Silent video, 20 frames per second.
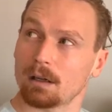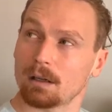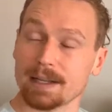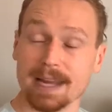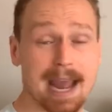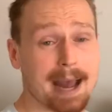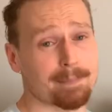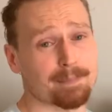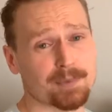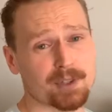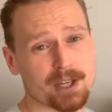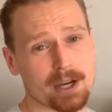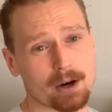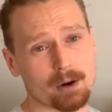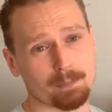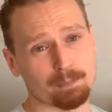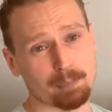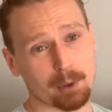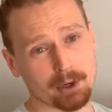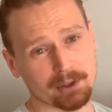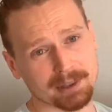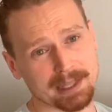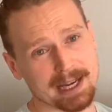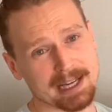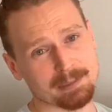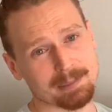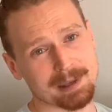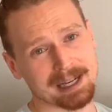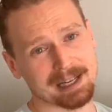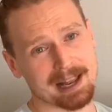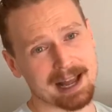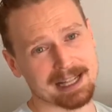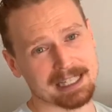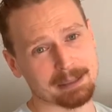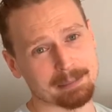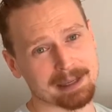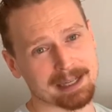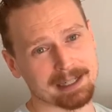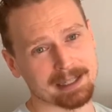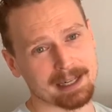Yeah, so birthdays mean a lot
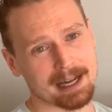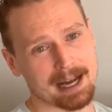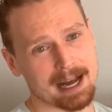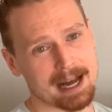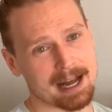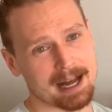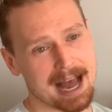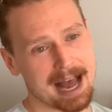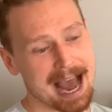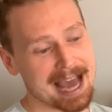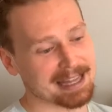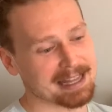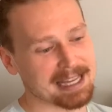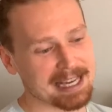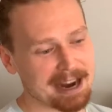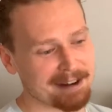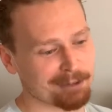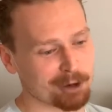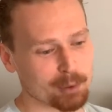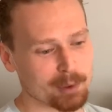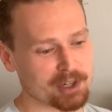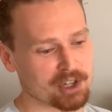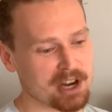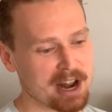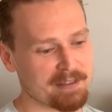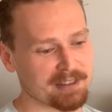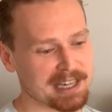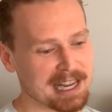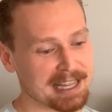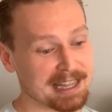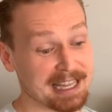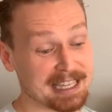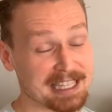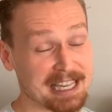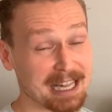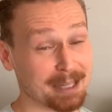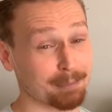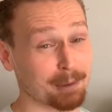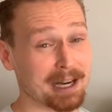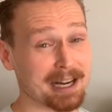to me. I think everyone should have a day they
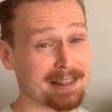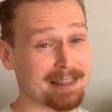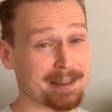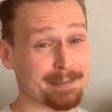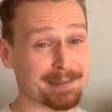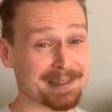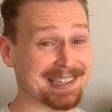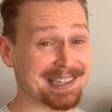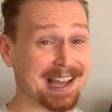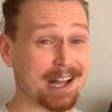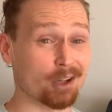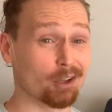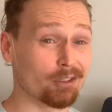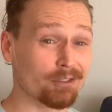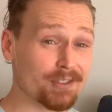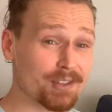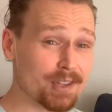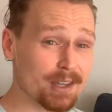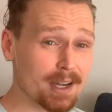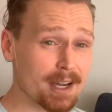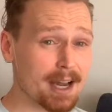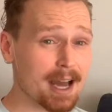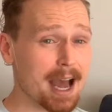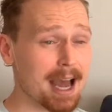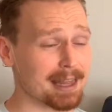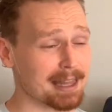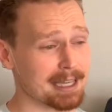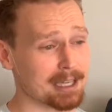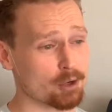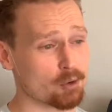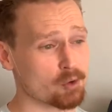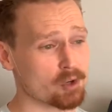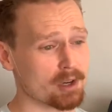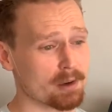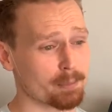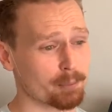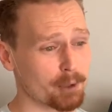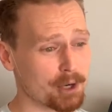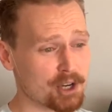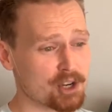celebrate themselves. I think you should
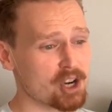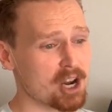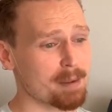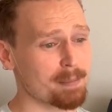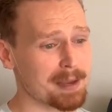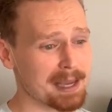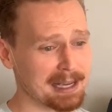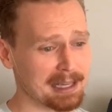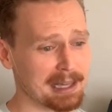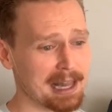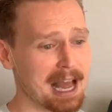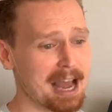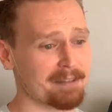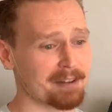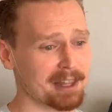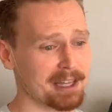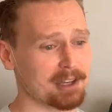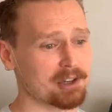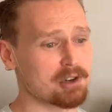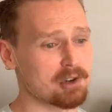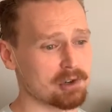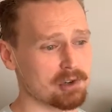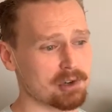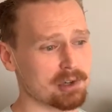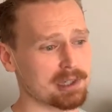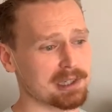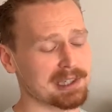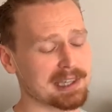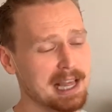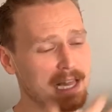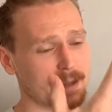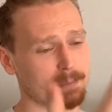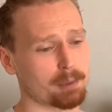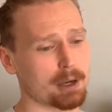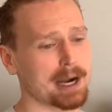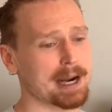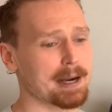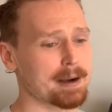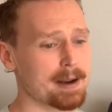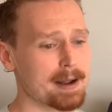appreciate being alive. I think you should
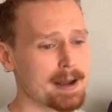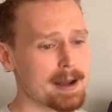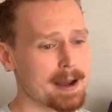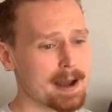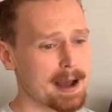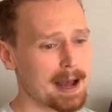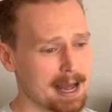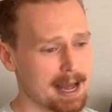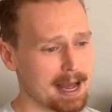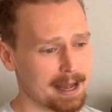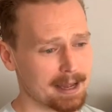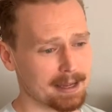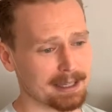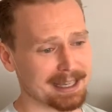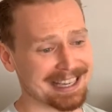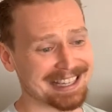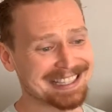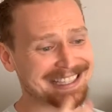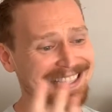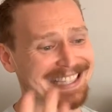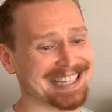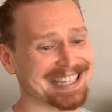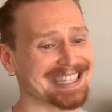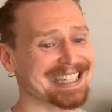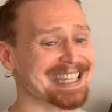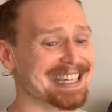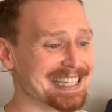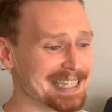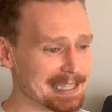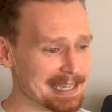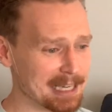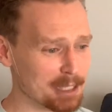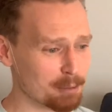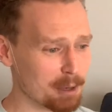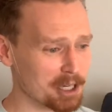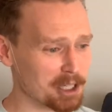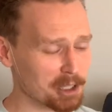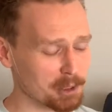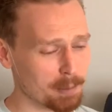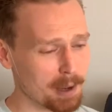celebrate existence as
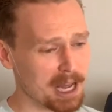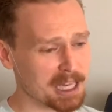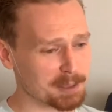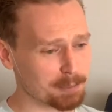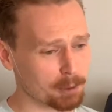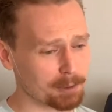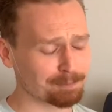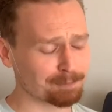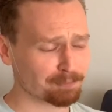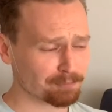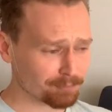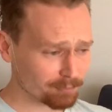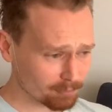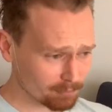much as possible.